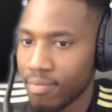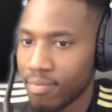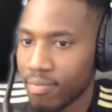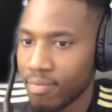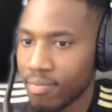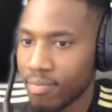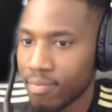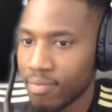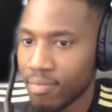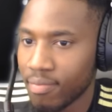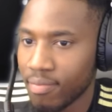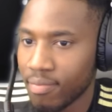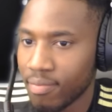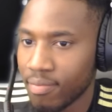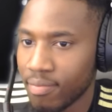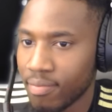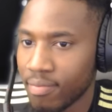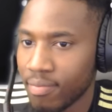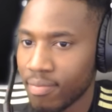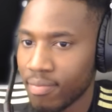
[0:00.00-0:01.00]

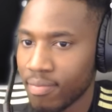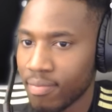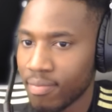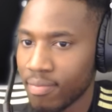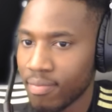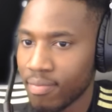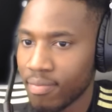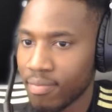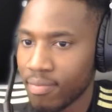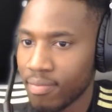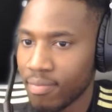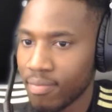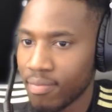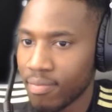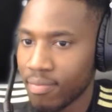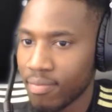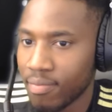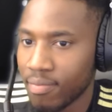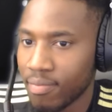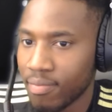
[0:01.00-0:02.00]

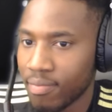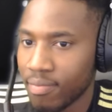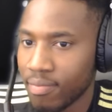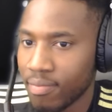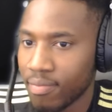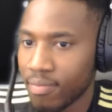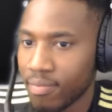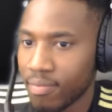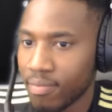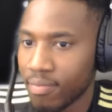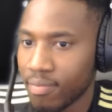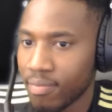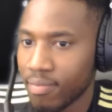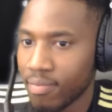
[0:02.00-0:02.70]
This person isn't speaking.